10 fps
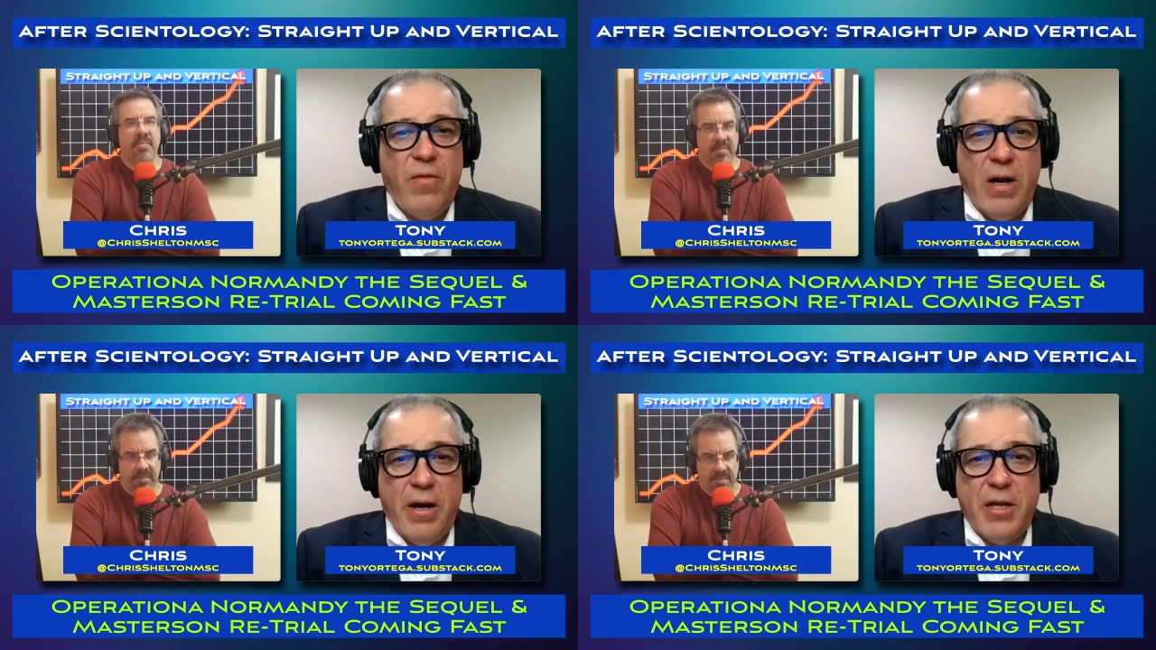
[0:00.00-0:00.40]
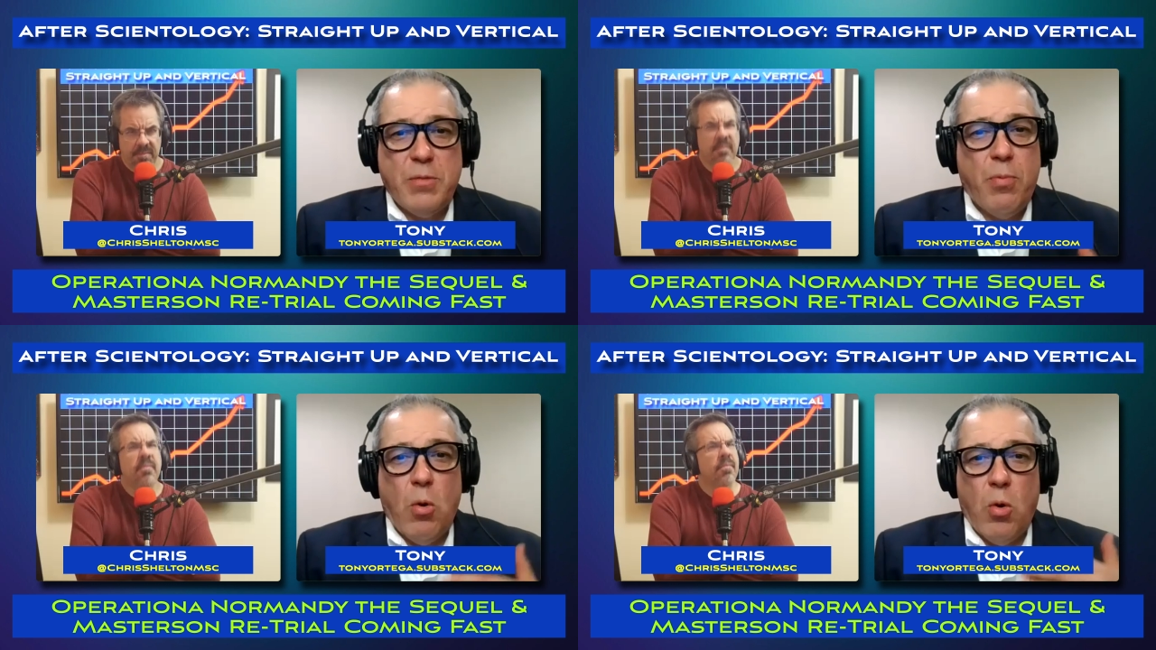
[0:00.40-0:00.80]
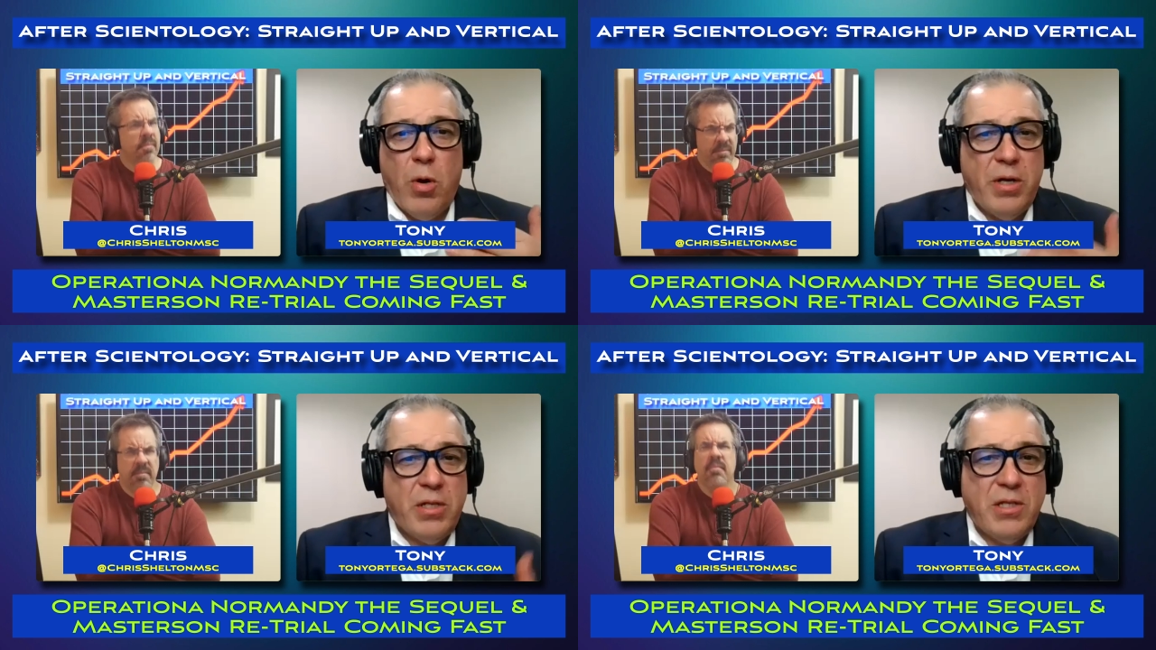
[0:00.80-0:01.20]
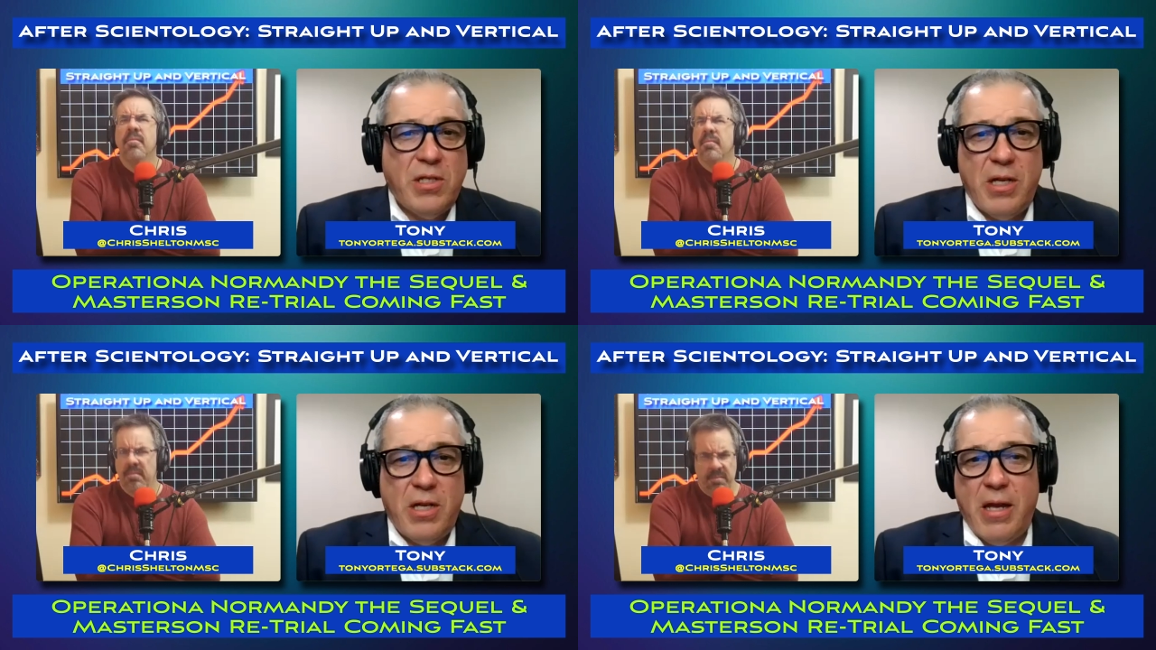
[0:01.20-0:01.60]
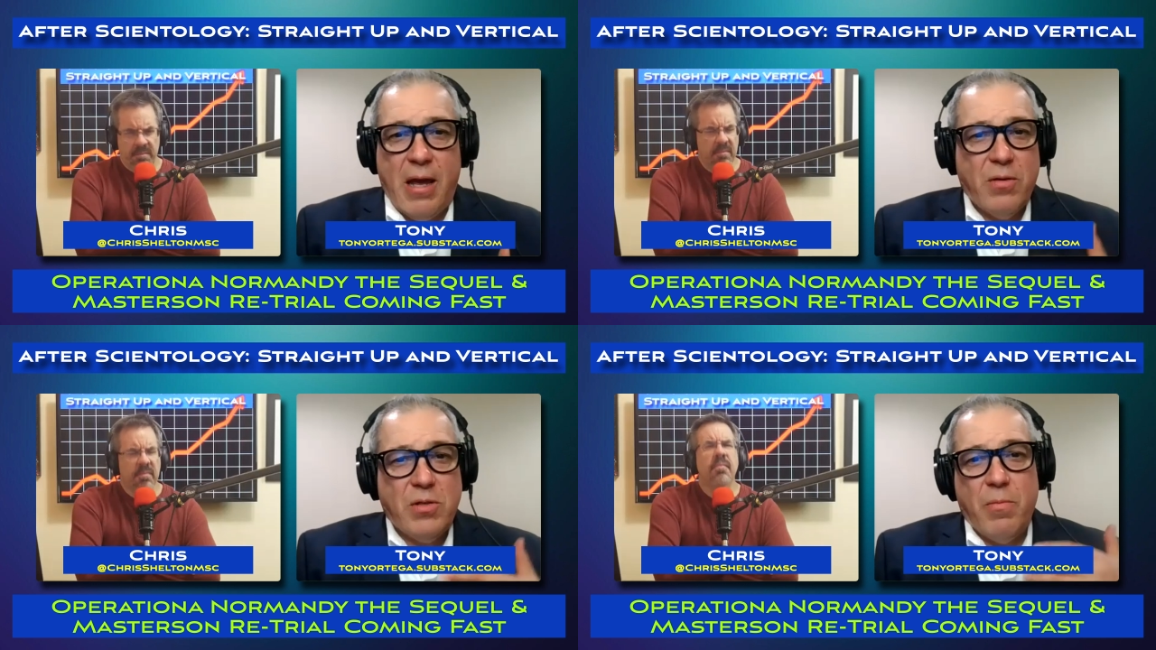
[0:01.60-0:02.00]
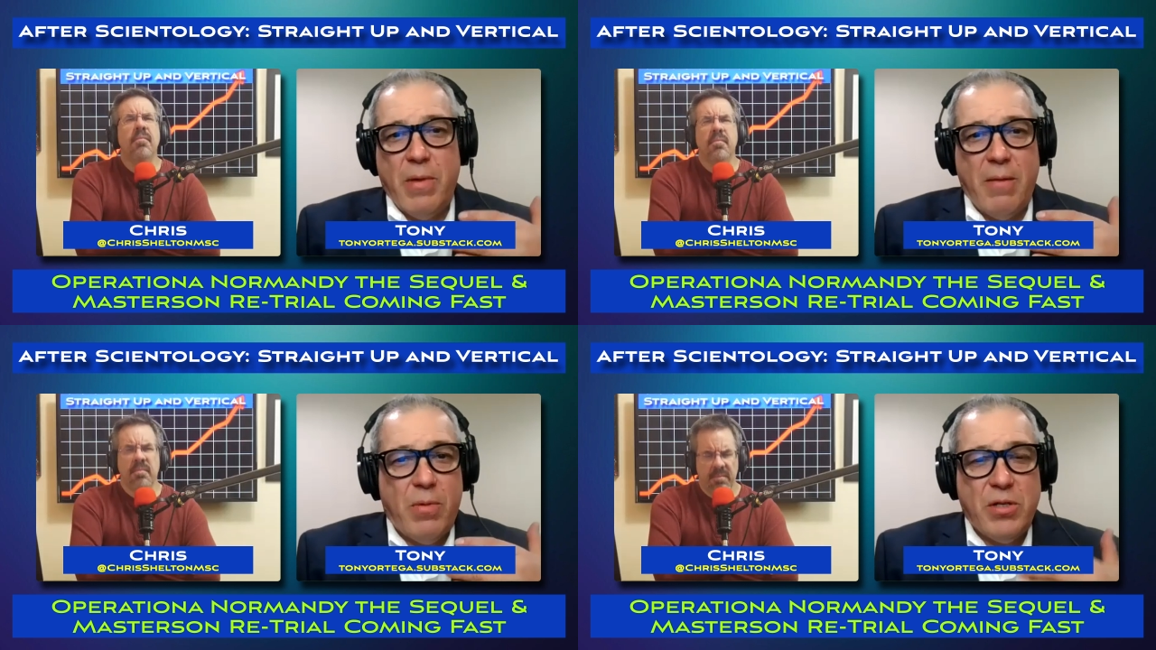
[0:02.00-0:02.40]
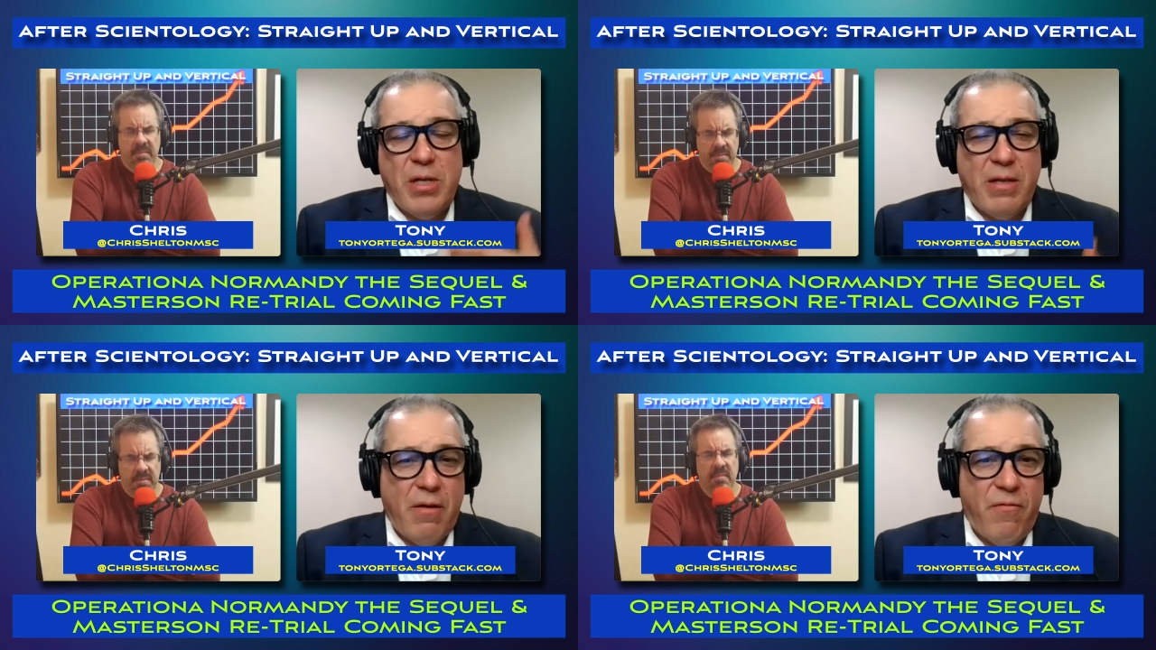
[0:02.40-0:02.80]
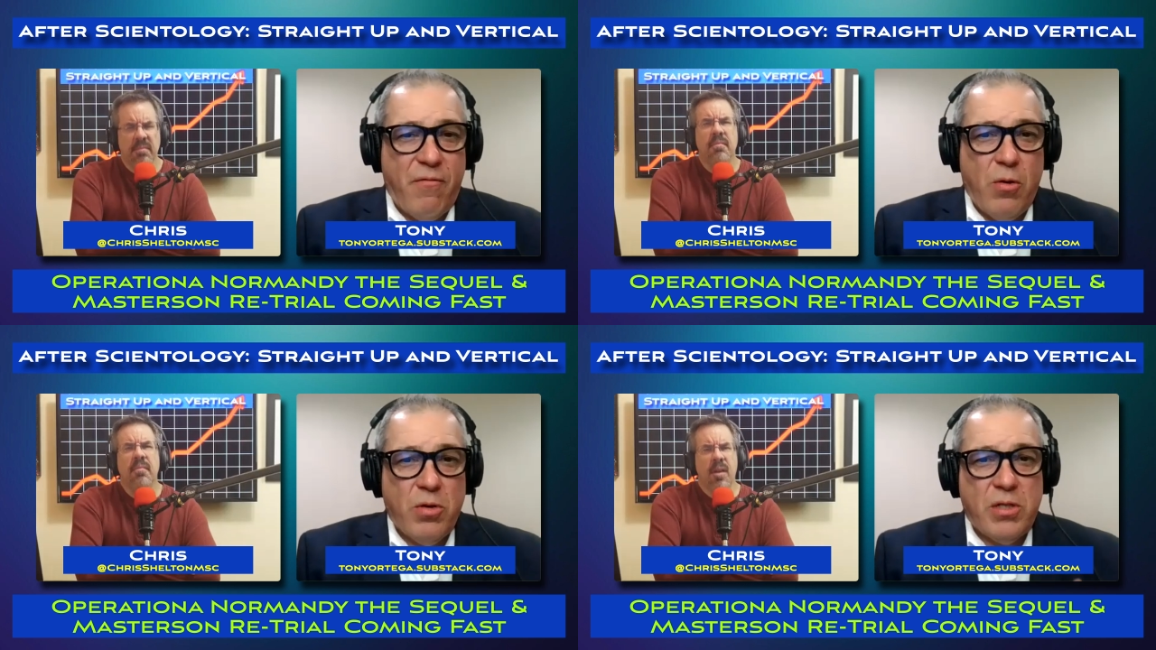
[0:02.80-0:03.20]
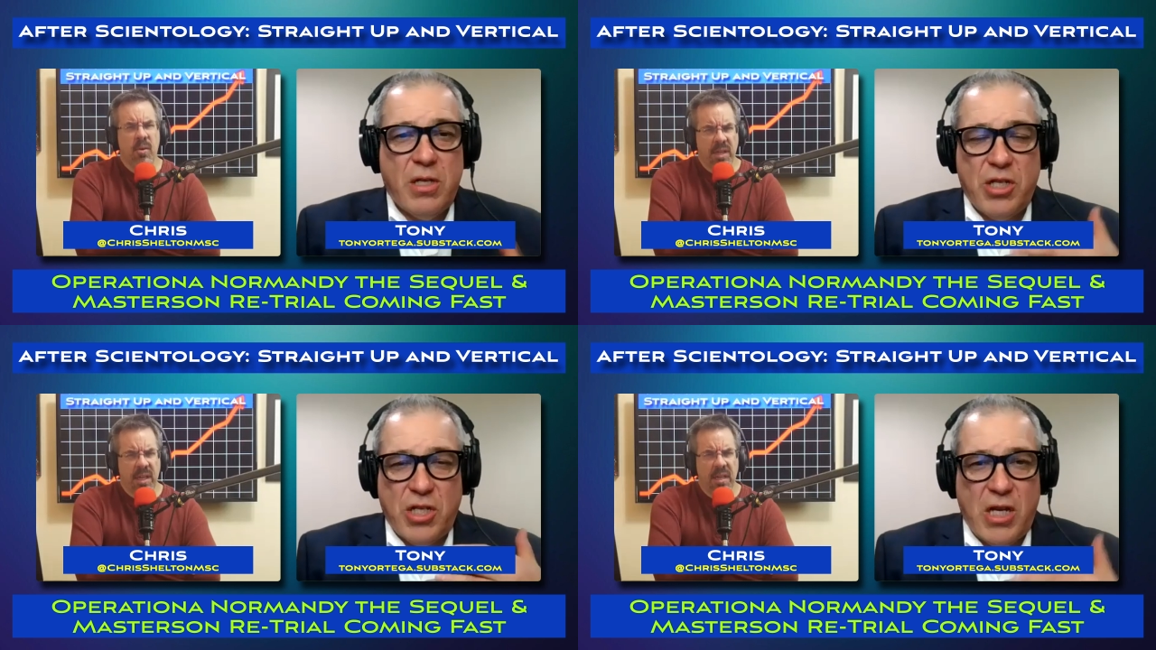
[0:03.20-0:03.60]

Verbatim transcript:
Speaker 1: from various boards and city council members. You have to have oh, votes yeah.